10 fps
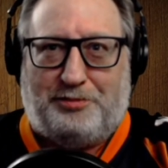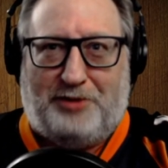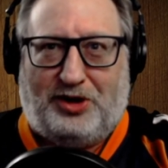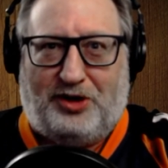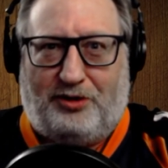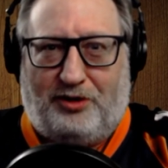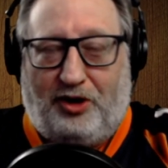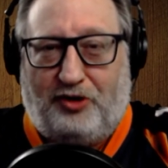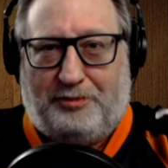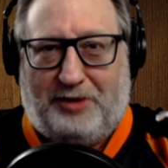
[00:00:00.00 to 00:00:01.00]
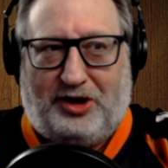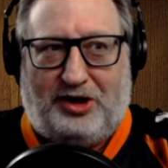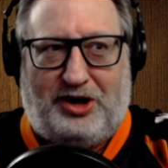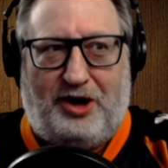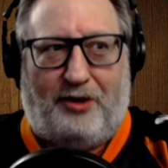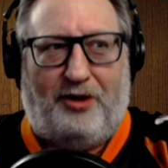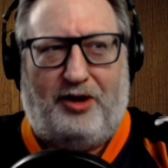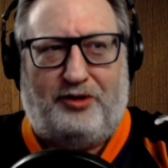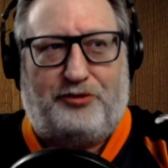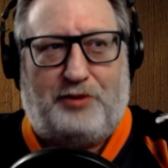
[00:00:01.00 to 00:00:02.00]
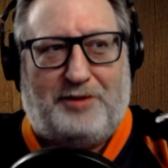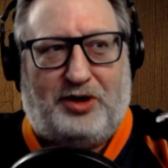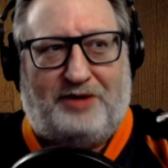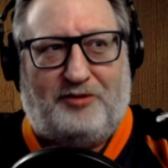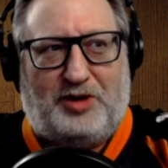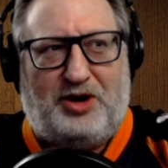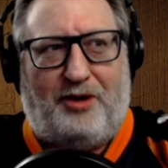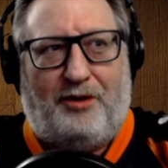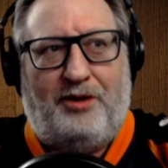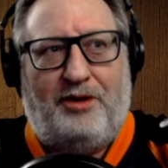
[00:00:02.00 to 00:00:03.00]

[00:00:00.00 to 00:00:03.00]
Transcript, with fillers: million or 100 million a year, 103 million of them a year